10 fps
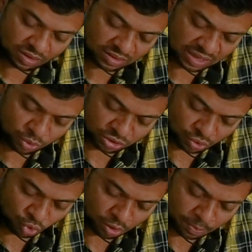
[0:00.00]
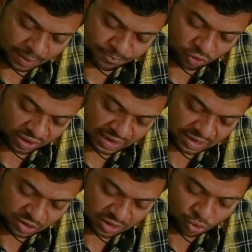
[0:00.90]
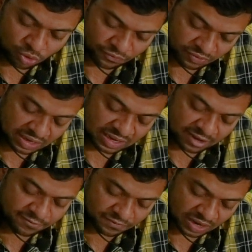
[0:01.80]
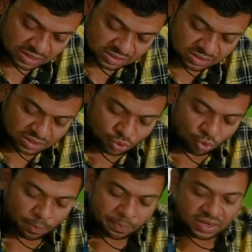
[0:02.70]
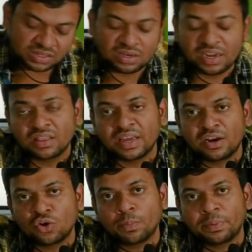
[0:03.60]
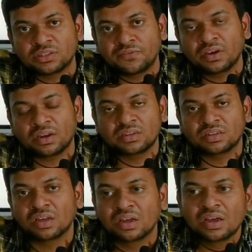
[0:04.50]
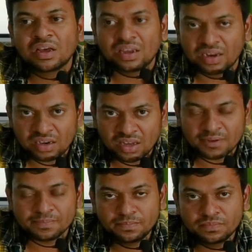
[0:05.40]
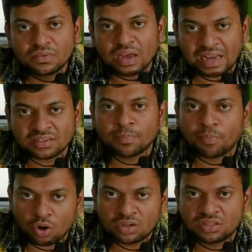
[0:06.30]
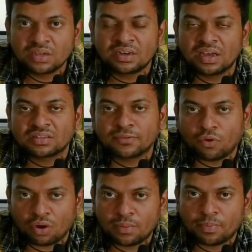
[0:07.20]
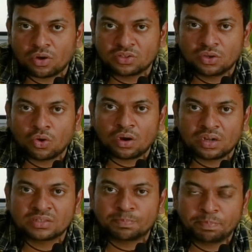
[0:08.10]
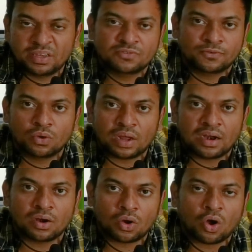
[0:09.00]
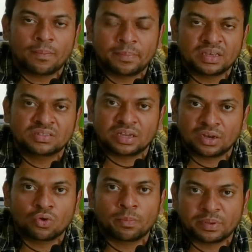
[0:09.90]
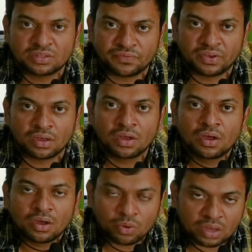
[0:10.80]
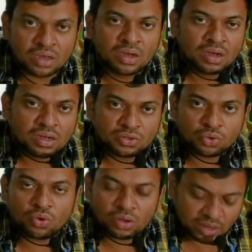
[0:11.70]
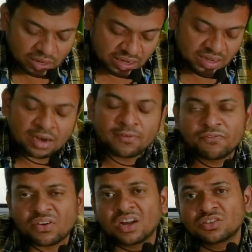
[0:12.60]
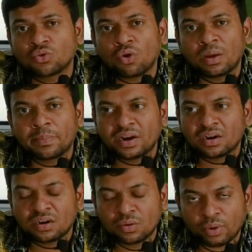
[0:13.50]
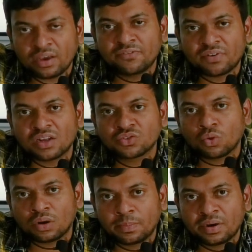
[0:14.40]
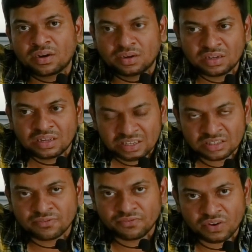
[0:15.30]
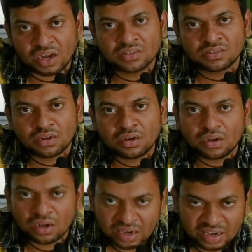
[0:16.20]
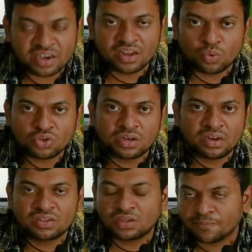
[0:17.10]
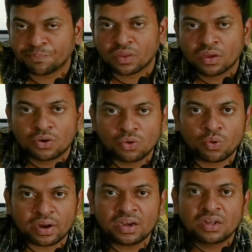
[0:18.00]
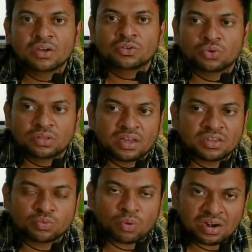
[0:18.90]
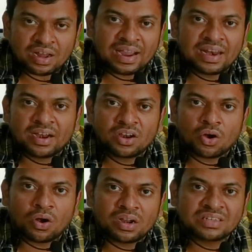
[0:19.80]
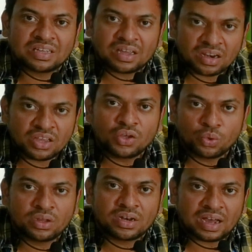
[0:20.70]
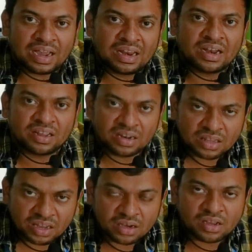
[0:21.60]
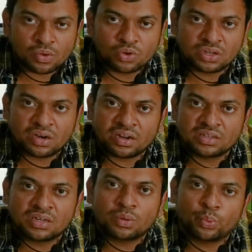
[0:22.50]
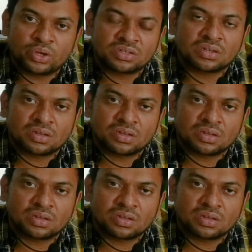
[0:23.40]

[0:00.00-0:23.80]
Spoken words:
there was a roadmap for India France cooperation in the Indo Pacific region. India has a policy, India has a foreign policy called as peaceful and law based Indo Pacific. Okay, so India and France collaborated it. Why France collaborated it? Is France an Indian Ocean nation? No, right? So there is one island called as Reunion Island in the Indian Ocean region, which